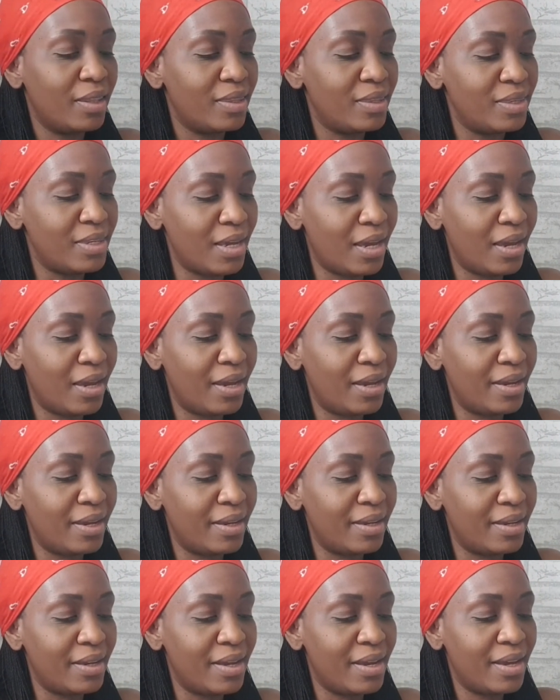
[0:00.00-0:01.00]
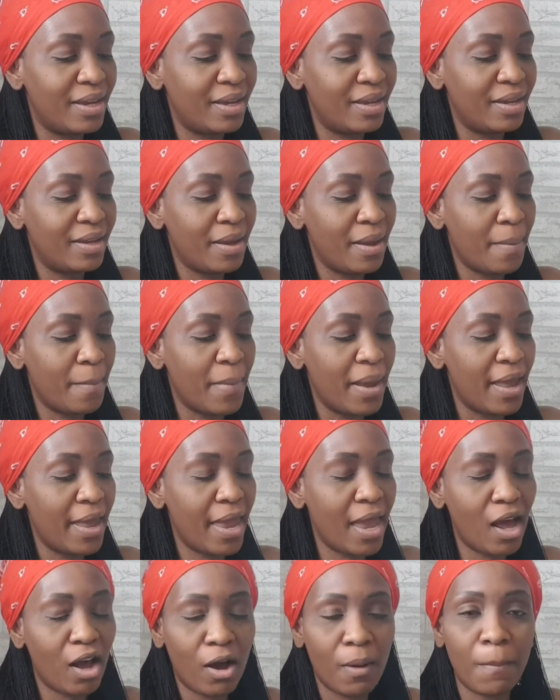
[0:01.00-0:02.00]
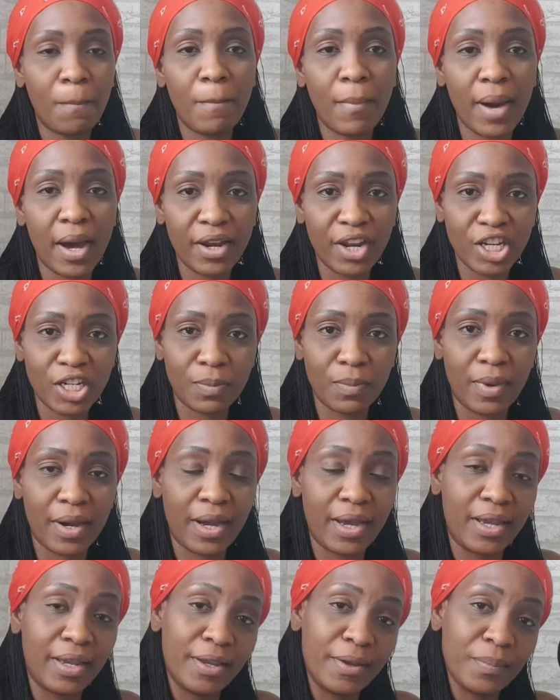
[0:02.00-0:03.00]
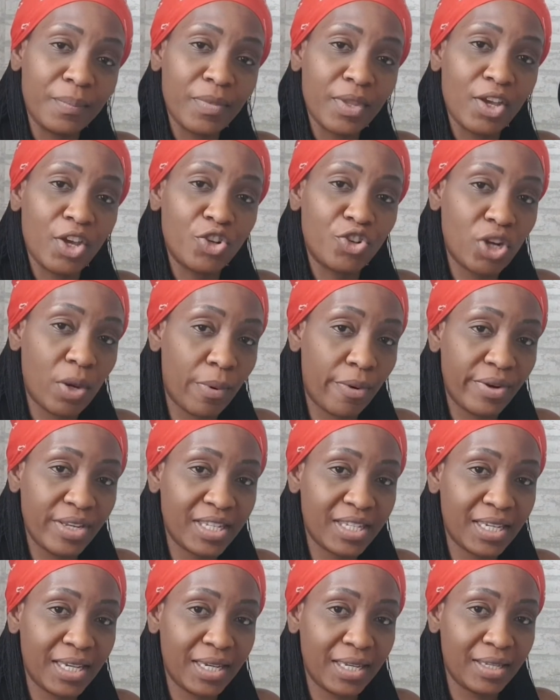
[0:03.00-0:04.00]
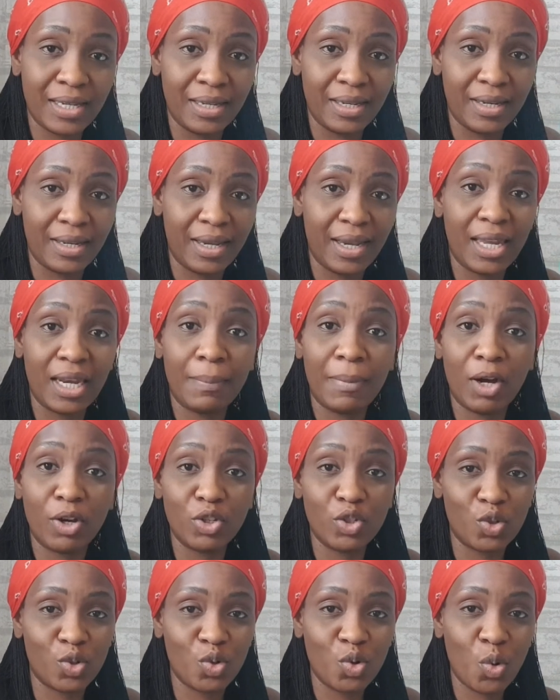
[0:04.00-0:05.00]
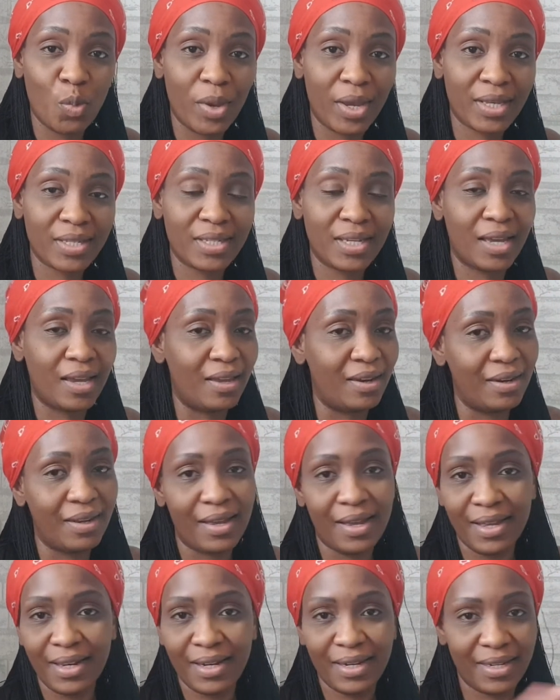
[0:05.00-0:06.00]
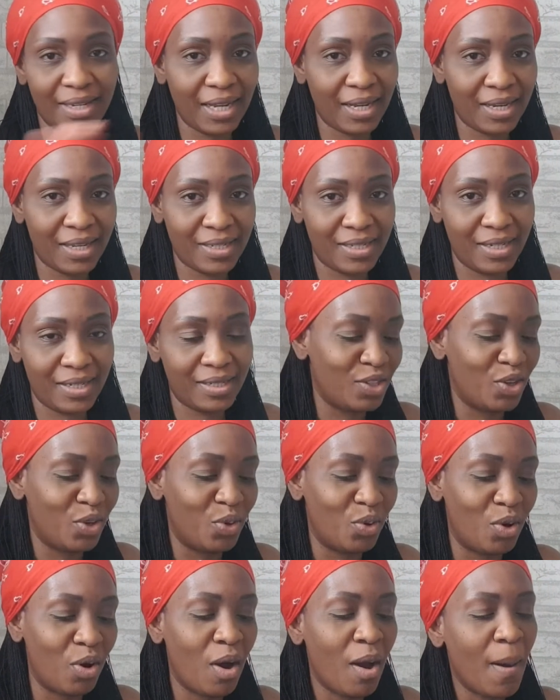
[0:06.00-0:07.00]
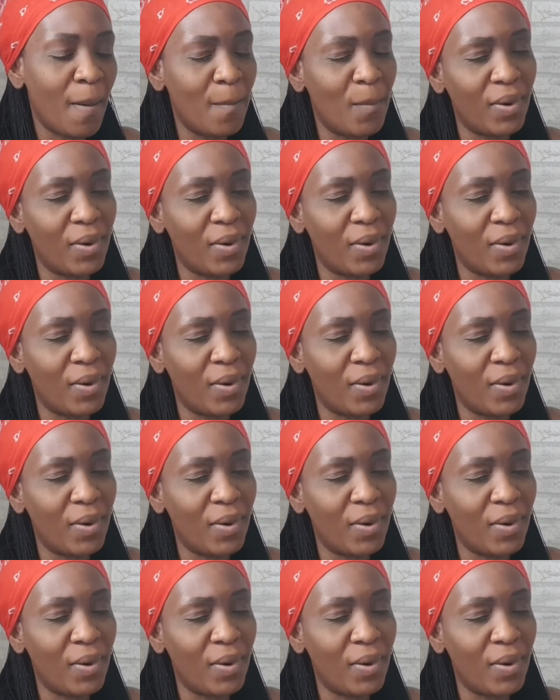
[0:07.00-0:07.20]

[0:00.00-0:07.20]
they help manage my strawberry skin in about 2 weeks, and that is it, you know.